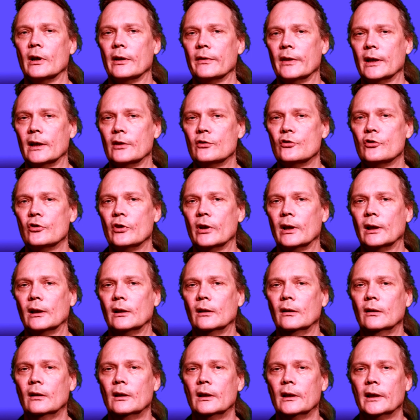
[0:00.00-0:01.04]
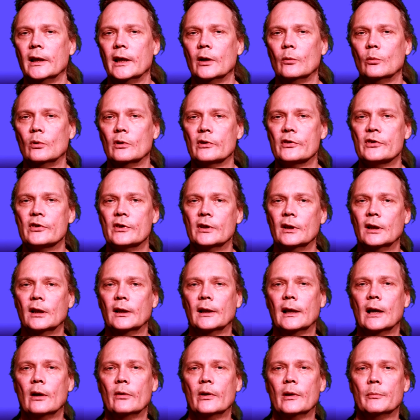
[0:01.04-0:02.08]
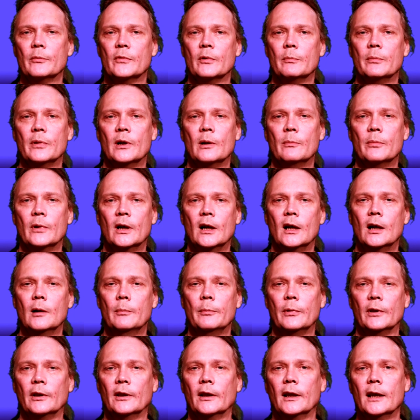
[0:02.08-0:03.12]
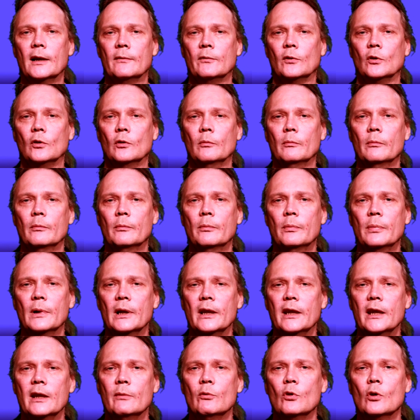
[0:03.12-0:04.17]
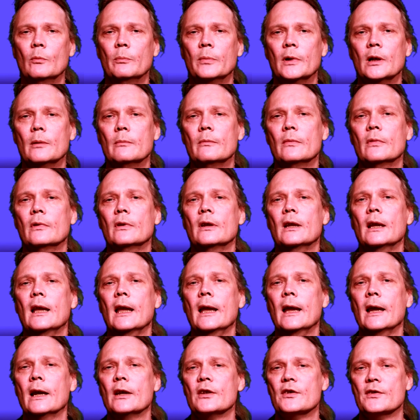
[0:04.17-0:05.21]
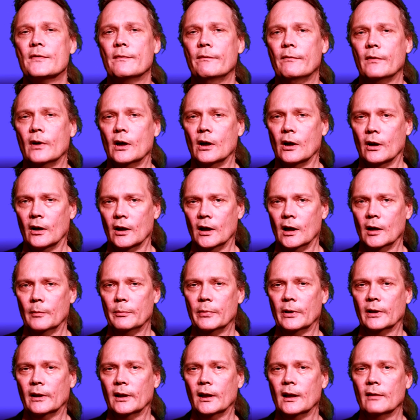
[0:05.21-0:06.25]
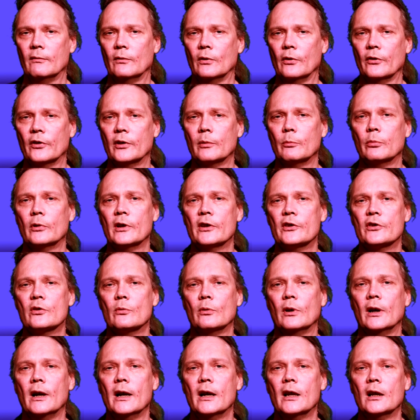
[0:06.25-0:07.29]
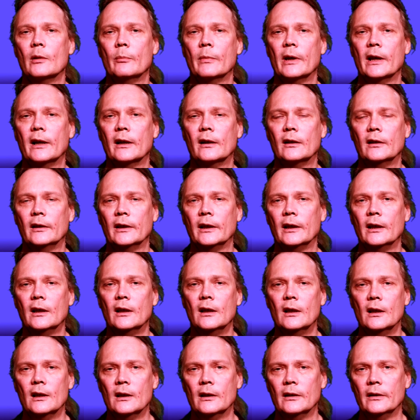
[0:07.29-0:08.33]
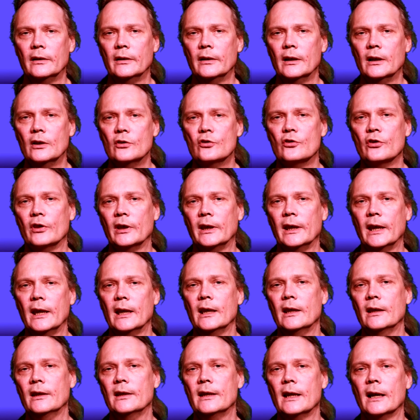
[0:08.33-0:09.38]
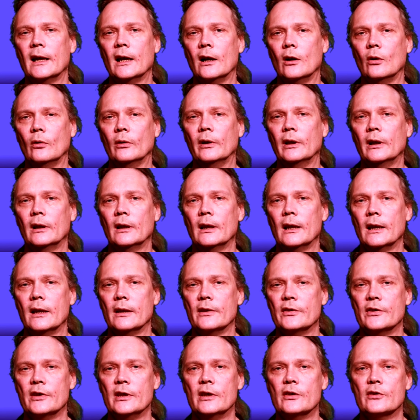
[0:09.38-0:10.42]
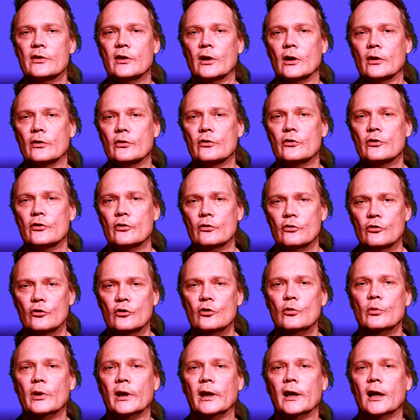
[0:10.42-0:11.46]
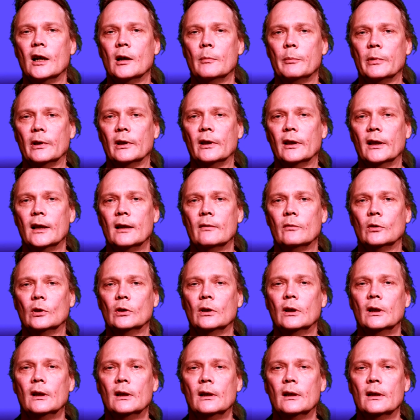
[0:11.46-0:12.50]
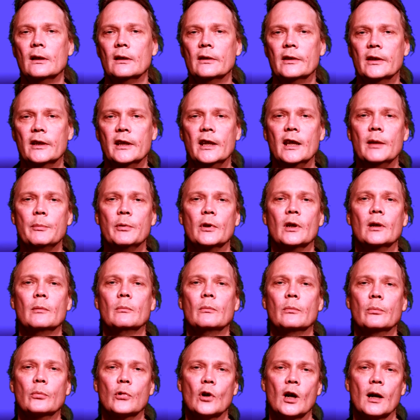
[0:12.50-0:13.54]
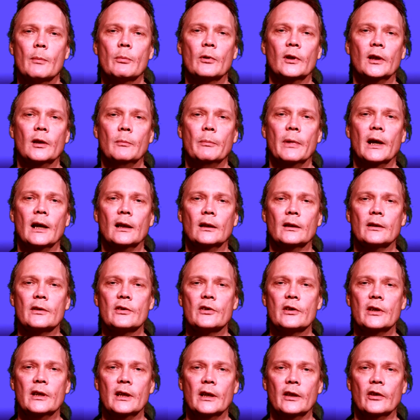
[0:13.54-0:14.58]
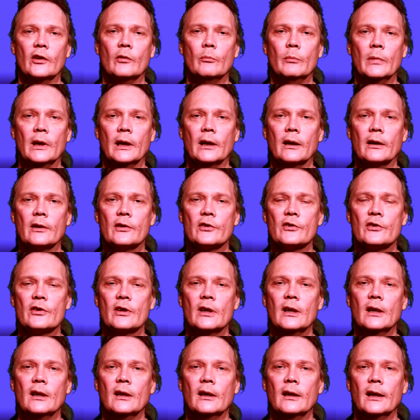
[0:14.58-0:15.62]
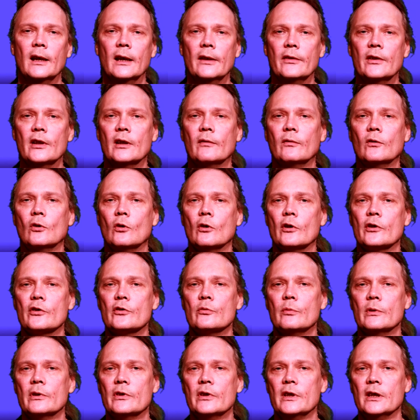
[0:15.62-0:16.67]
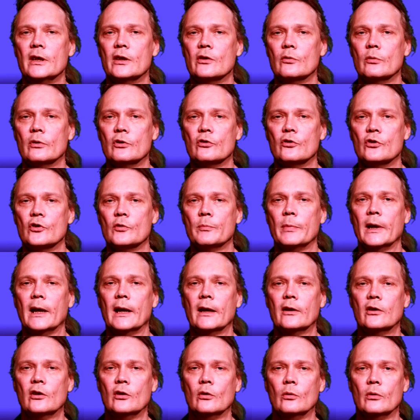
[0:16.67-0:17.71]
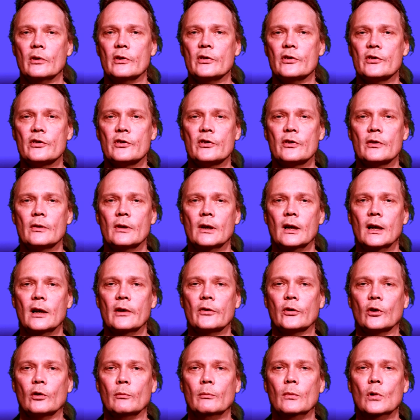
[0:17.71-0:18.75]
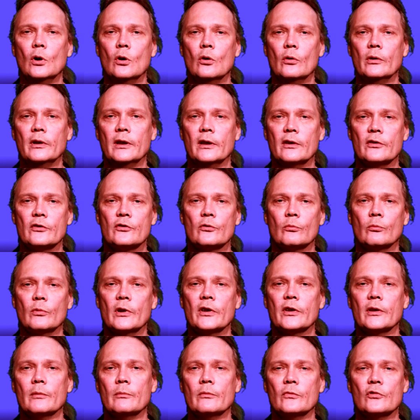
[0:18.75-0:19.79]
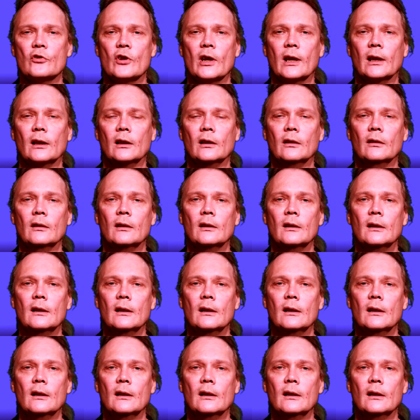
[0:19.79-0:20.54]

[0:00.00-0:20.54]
on that channel, it will still allow him to bump up in level, but he won't bump as far up in level. The compressor will automatically nudge the gain down as he starts shooting up in level to keep him properly balanced in the mix. And then, of course, once he switches back to his other mode, his rhythm channel,